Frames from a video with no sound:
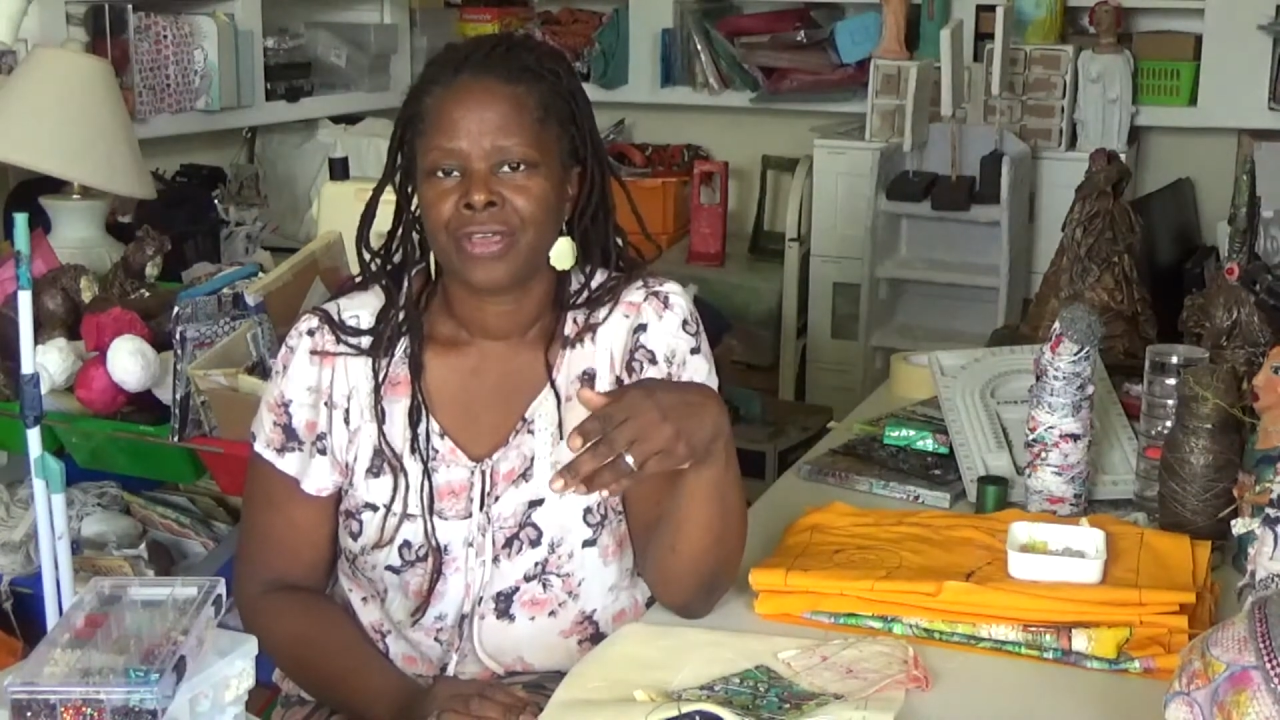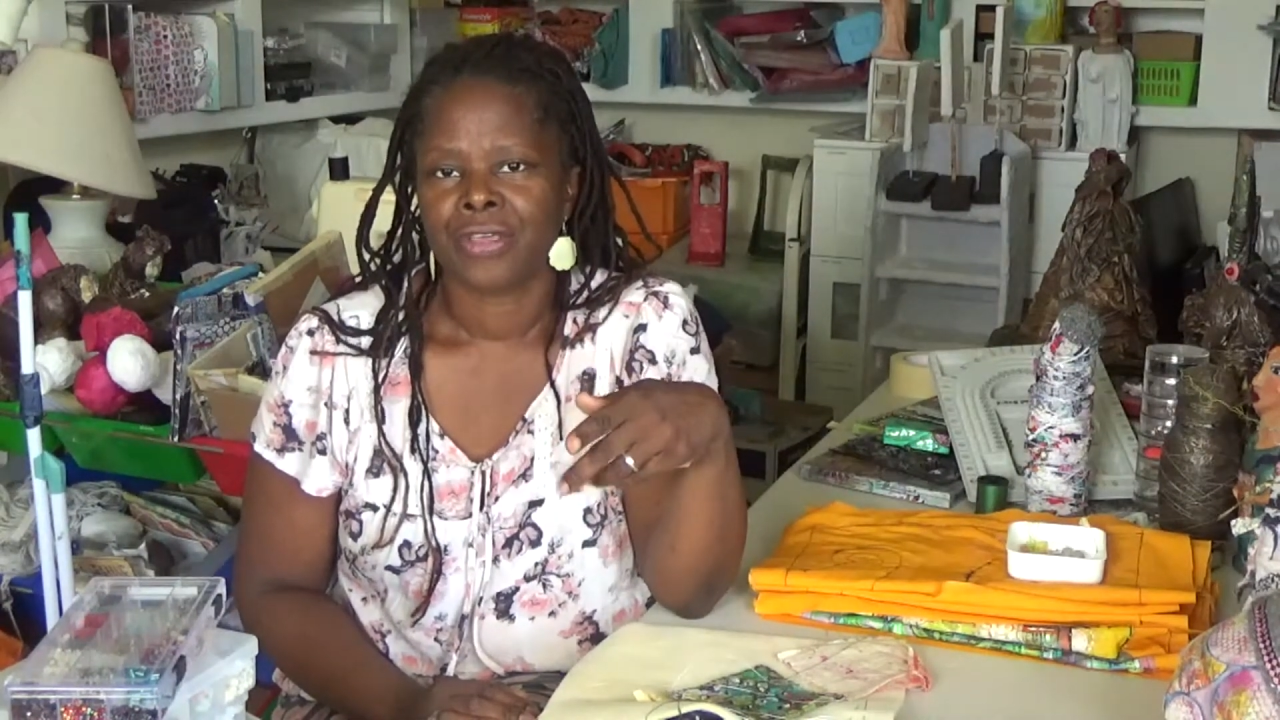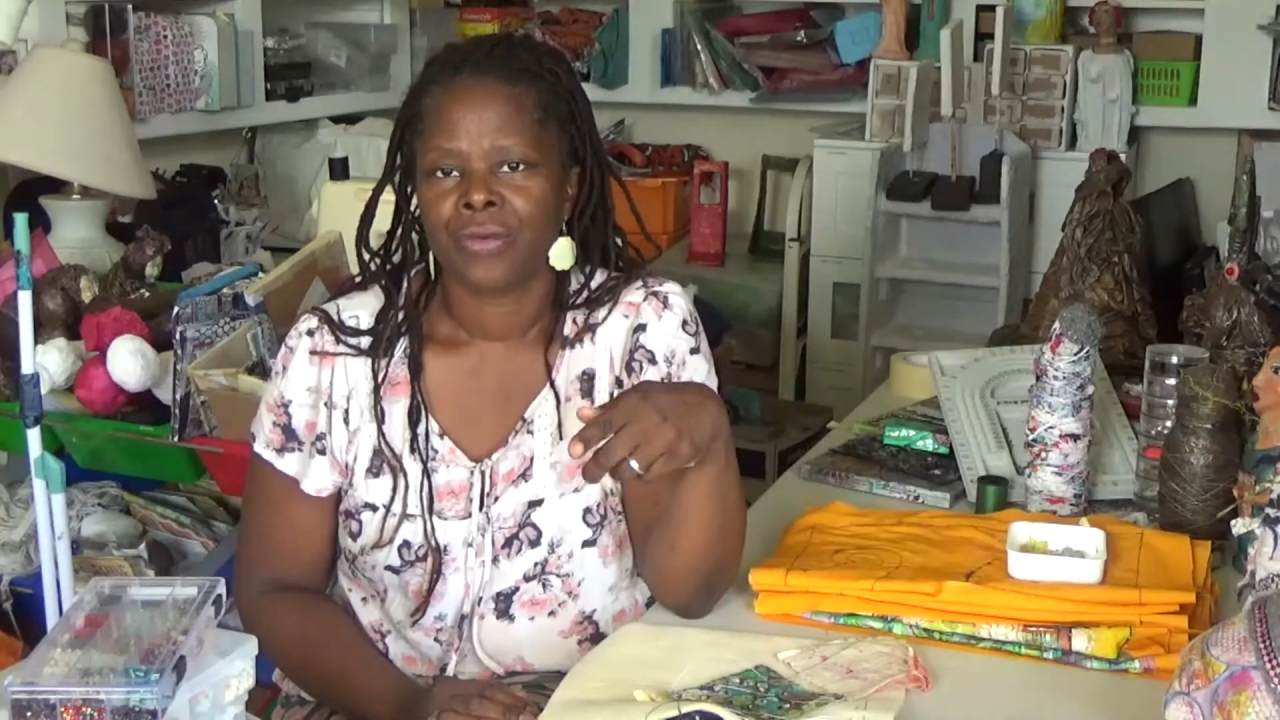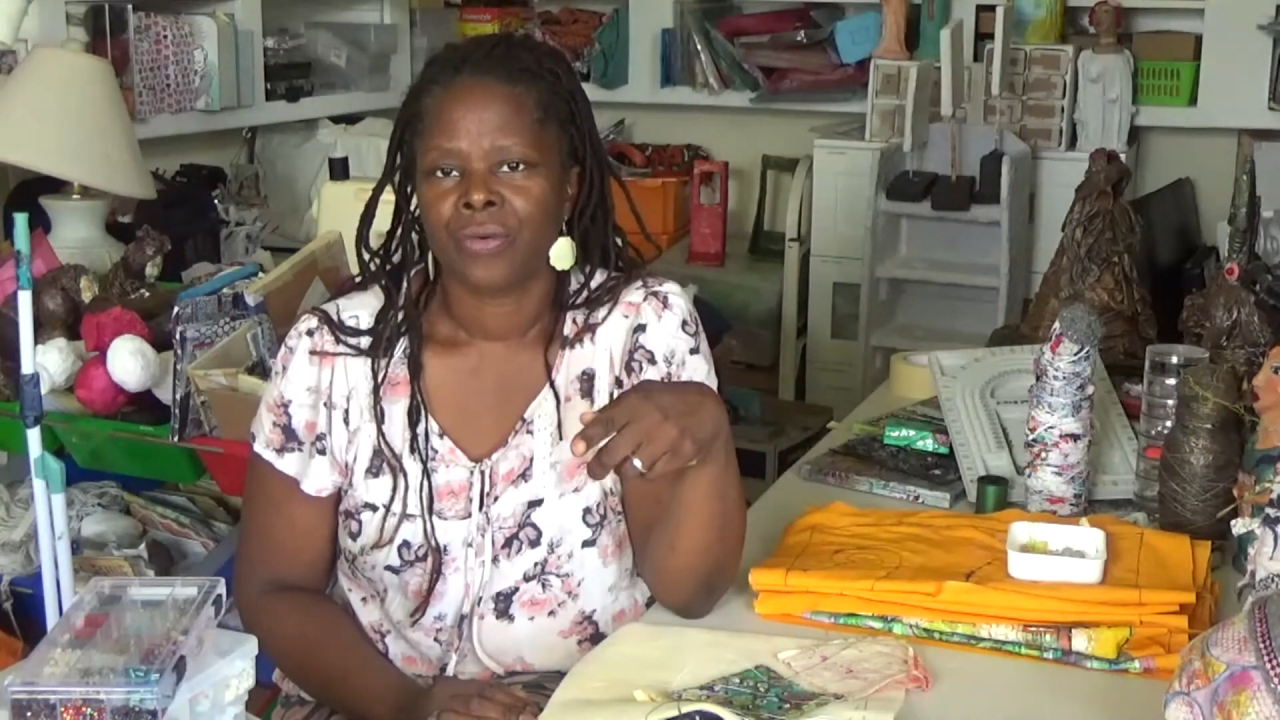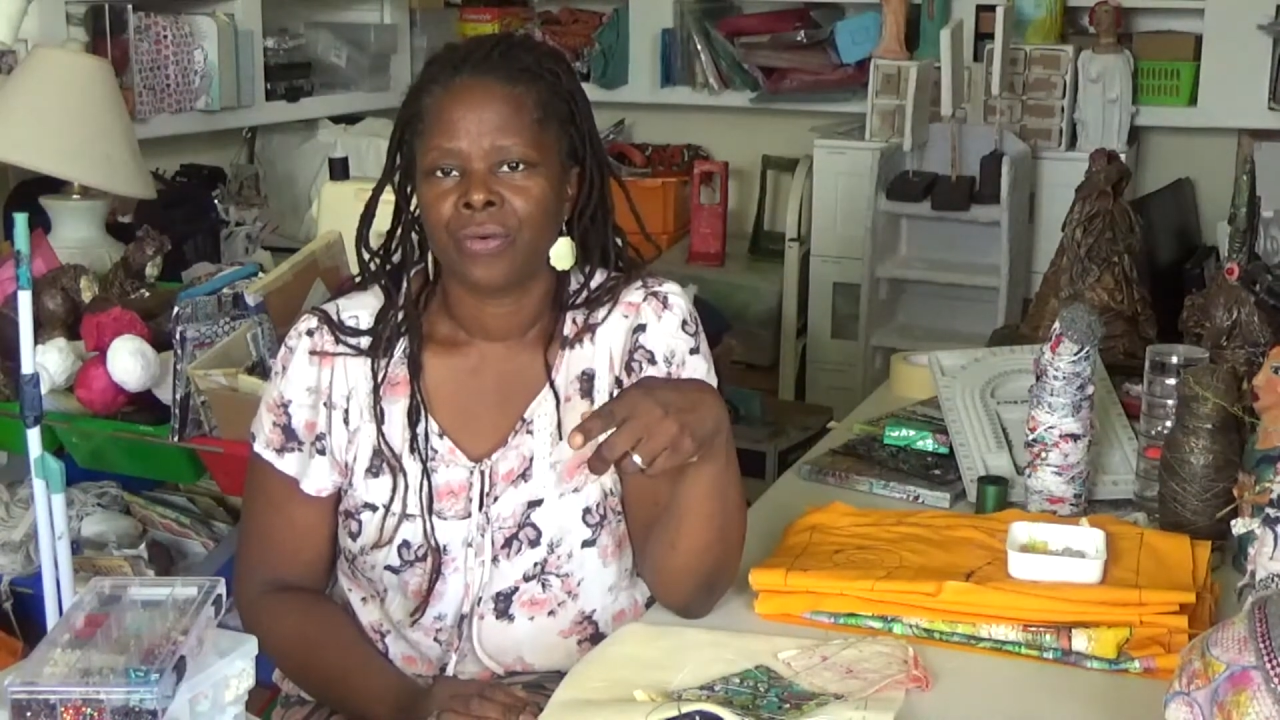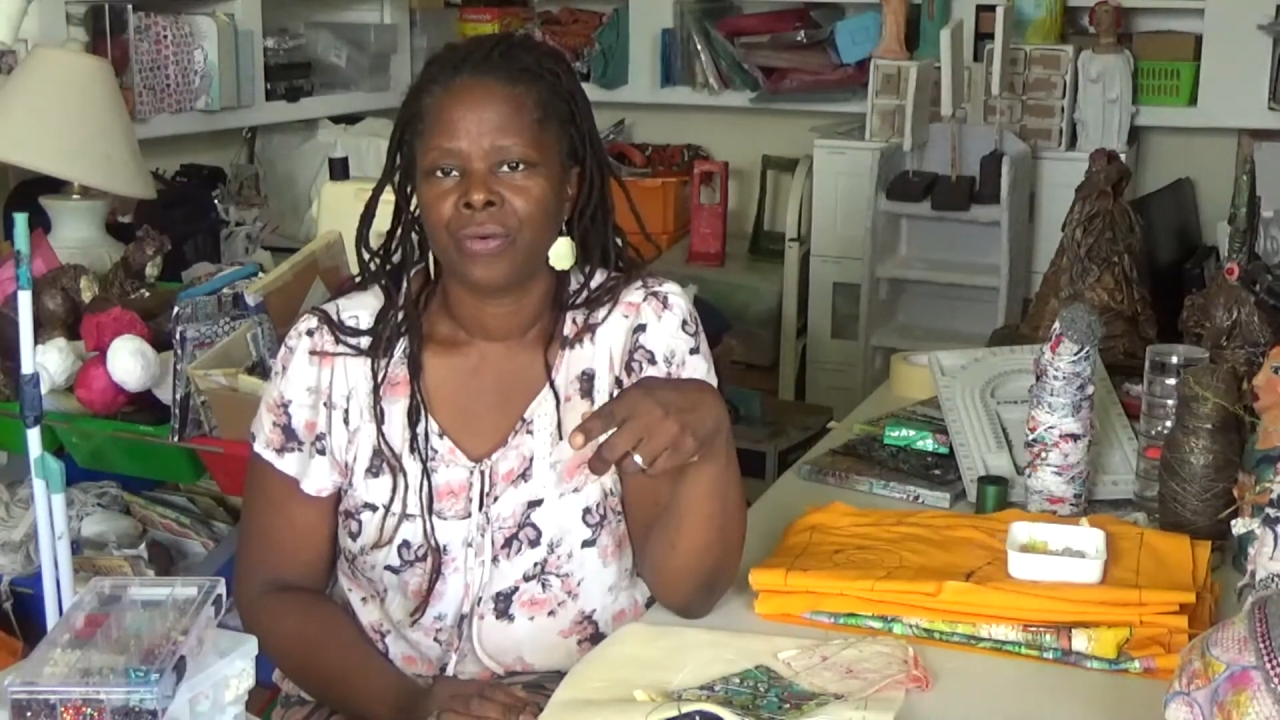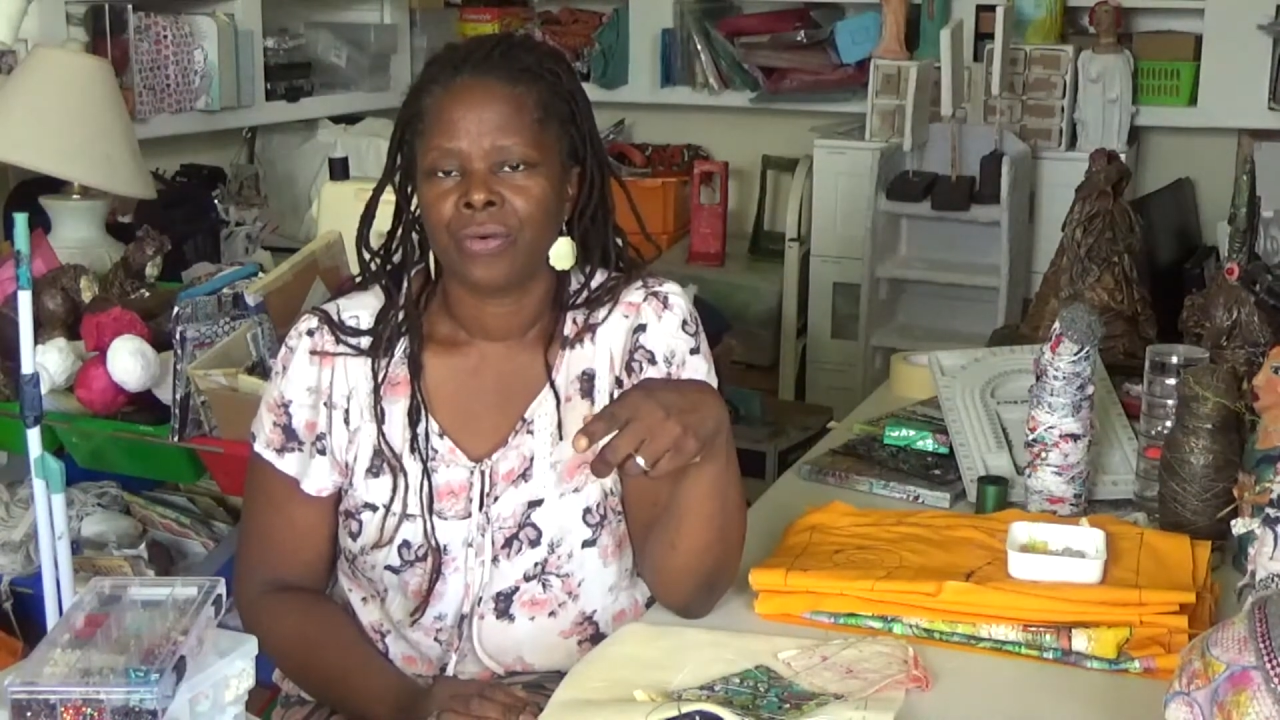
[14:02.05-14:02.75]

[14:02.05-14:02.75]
that you're